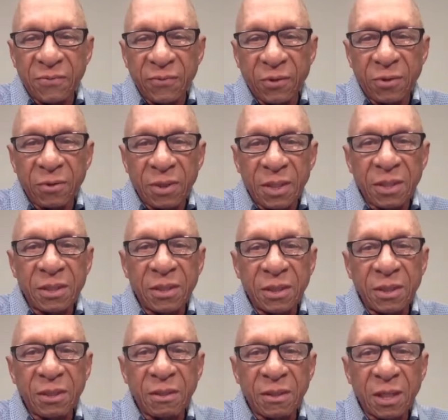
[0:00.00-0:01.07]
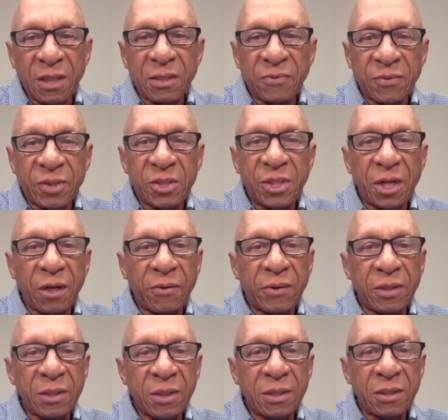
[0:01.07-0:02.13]
for listening. Thanks for
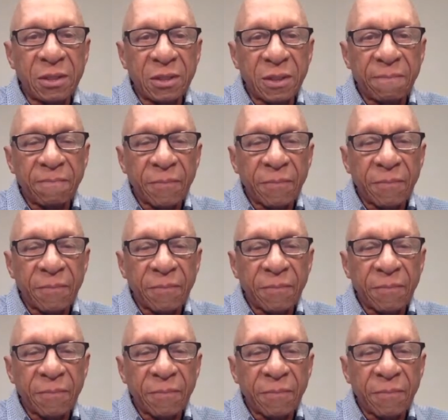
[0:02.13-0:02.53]
sharing this.